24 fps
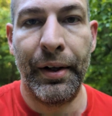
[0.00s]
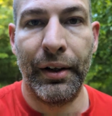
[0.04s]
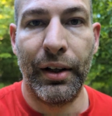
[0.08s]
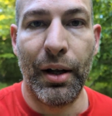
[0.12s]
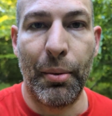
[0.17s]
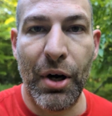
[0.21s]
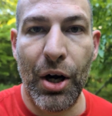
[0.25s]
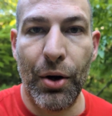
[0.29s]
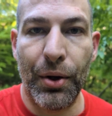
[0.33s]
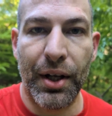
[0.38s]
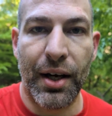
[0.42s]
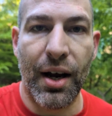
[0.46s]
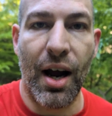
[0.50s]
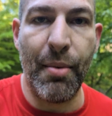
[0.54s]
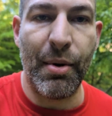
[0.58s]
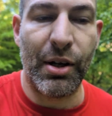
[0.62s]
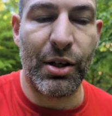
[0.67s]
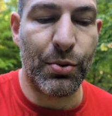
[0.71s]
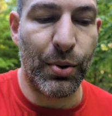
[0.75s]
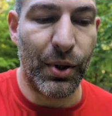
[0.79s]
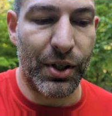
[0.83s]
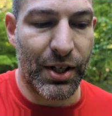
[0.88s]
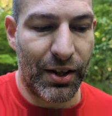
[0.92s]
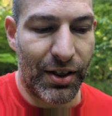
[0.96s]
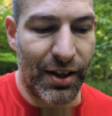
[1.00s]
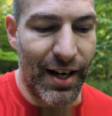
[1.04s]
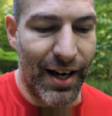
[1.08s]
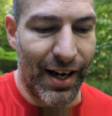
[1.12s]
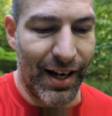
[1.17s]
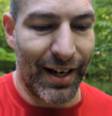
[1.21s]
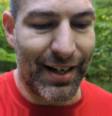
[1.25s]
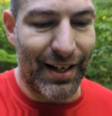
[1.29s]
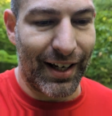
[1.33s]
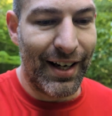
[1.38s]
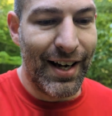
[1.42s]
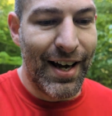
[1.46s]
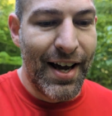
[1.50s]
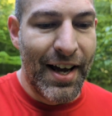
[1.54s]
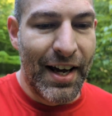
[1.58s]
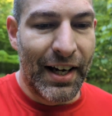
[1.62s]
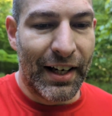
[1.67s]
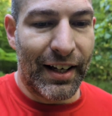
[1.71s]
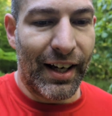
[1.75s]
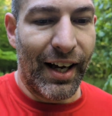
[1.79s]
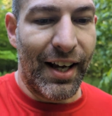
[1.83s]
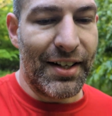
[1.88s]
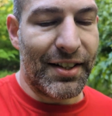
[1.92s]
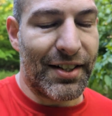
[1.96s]
let me know in the comments what you think,
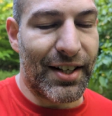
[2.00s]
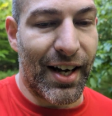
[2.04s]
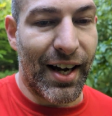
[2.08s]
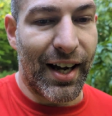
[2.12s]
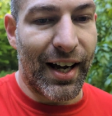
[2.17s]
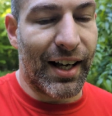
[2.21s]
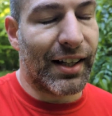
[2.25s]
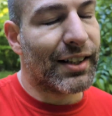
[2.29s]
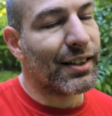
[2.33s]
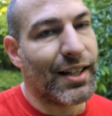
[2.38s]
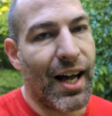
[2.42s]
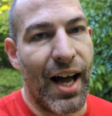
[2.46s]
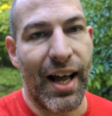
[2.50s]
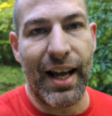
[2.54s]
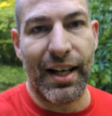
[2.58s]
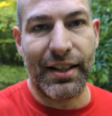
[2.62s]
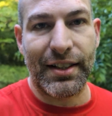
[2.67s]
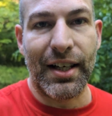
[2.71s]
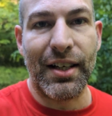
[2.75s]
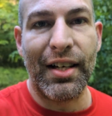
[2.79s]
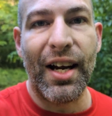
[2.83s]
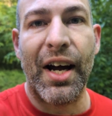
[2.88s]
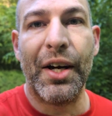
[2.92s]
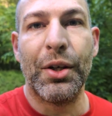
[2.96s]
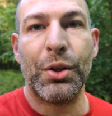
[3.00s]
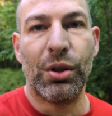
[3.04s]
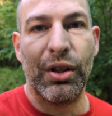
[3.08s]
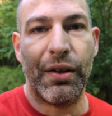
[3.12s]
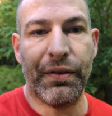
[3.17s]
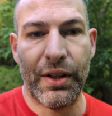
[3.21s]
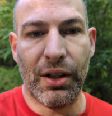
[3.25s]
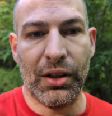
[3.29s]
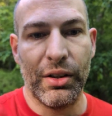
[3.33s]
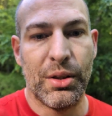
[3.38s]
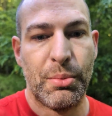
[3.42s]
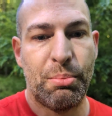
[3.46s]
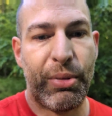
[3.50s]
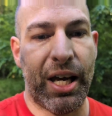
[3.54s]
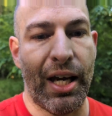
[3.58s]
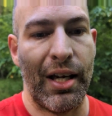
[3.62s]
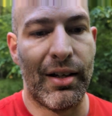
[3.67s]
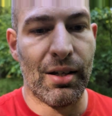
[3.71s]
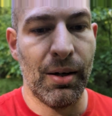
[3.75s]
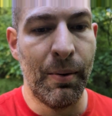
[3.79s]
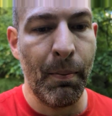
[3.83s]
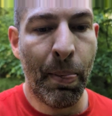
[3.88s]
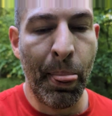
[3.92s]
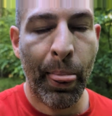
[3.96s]
because uh, it's not it's a non-trivial
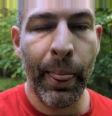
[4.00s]
debate.